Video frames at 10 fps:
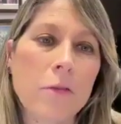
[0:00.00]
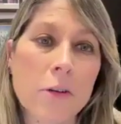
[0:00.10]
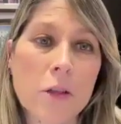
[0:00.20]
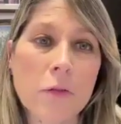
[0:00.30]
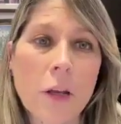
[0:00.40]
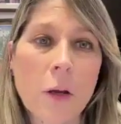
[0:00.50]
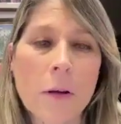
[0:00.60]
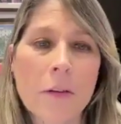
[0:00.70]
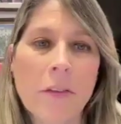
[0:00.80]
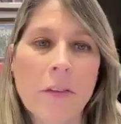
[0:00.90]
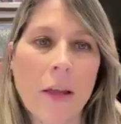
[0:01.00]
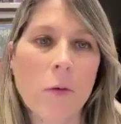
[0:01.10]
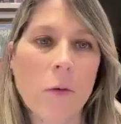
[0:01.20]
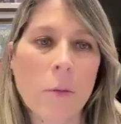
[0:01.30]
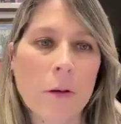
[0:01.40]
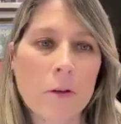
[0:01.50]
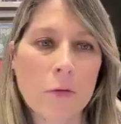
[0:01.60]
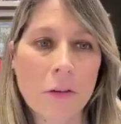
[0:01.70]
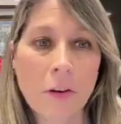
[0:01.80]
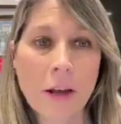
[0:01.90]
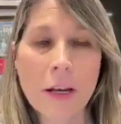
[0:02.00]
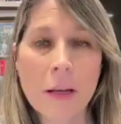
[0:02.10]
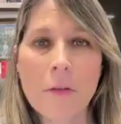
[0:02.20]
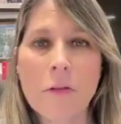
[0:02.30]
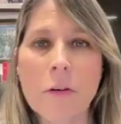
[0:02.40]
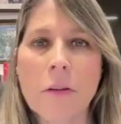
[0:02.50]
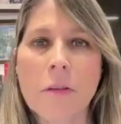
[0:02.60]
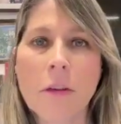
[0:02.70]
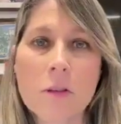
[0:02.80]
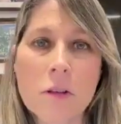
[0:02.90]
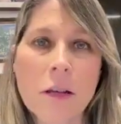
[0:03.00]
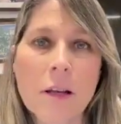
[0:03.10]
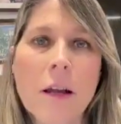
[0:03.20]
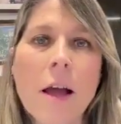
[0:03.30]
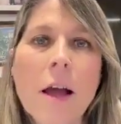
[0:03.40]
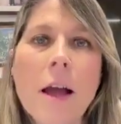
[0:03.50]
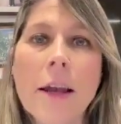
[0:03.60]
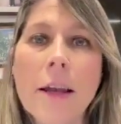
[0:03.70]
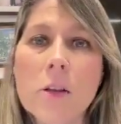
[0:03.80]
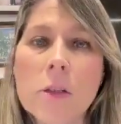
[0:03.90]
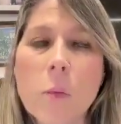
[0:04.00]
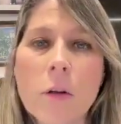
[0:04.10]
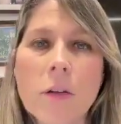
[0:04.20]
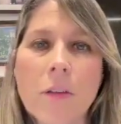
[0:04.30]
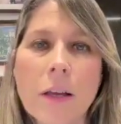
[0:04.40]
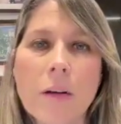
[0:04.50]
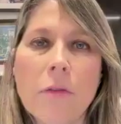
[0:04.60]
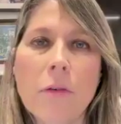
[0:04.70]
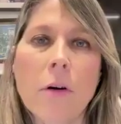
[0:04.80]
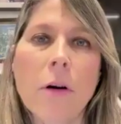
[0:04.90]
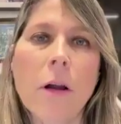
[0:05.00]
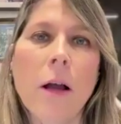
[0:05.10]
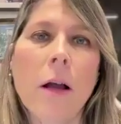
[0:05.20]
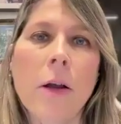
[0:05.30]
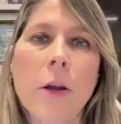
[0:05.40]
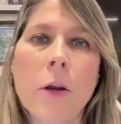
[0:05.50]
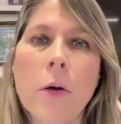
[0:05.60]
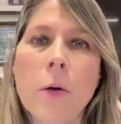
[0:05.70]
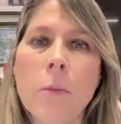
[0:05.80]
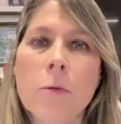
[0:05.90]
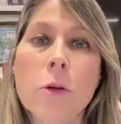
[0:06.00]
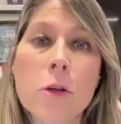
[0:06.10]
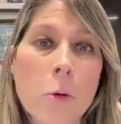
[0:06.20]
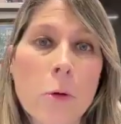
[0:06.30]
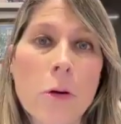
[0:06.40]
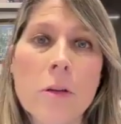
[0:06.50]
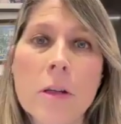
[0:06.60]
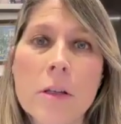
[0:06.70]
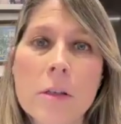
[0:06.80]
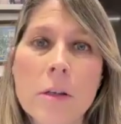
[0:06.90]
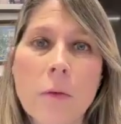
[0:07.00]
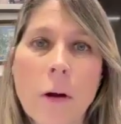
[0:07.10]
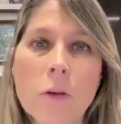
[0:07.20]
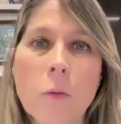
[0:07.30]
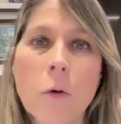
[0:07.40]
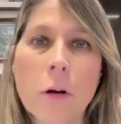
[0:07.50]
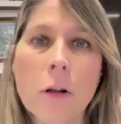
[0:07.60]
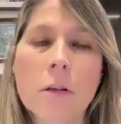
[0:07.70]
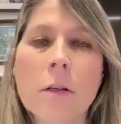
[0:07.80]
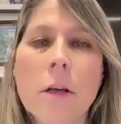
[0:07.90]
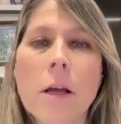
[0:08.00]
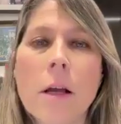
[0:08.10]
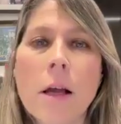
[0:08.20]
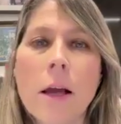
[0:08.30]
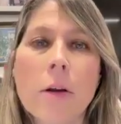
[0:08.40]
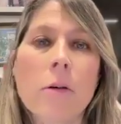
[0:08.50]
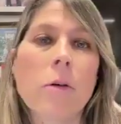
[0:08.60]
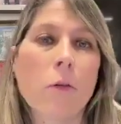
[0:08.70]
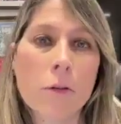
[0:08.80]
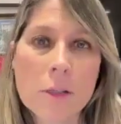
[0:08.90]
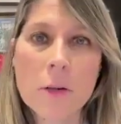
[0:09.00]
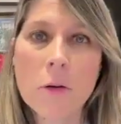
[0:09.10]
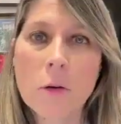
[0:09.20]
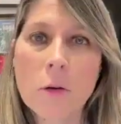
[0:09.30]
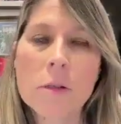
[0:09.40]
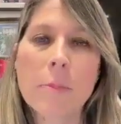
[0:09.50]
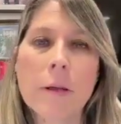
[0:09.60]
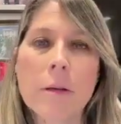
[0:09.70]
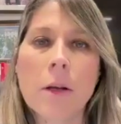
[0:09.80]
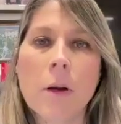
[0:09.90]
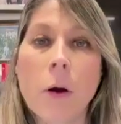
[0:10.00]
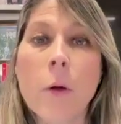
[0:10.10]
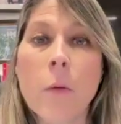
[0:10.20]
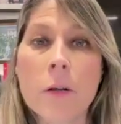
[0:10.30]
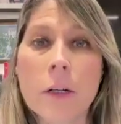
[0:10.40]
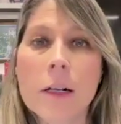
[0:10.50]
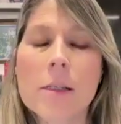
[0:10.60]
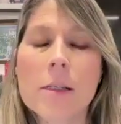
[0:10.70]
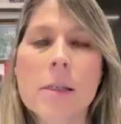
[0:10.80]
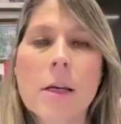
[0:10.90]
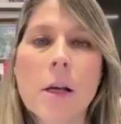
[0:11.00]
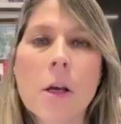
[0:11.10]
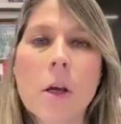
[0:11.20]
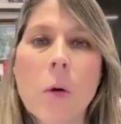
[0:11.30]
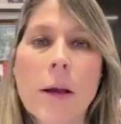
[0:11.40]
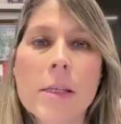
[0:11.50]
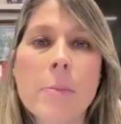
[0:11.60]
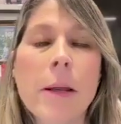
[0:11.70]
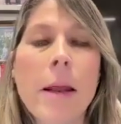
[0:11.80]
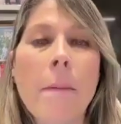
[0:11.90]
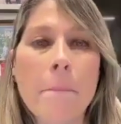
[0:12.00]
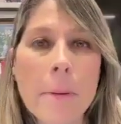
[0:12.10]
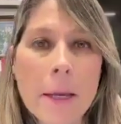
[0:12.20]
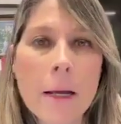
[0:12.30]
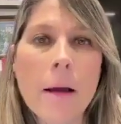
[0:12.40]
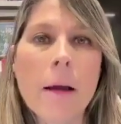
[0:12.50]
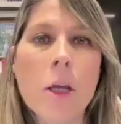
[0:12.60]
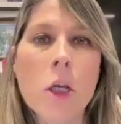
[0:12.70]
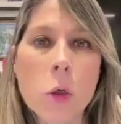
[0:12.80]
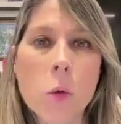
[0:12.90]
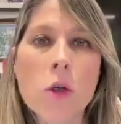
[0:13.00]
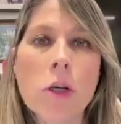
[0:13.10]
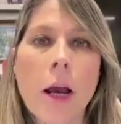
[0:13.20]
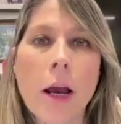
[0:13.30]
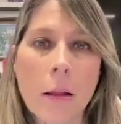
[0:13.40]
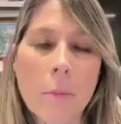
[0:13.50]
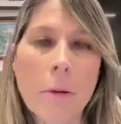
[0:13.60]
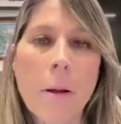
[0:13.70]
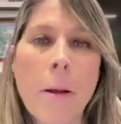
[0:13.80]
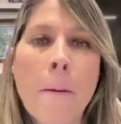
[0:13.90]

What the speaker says: First of all, I want to thank you so much for inviting me for this session. And I also want to thank for, Jewish communities around the world, and obviously yours, but, anywhere else who has been a big, huge help.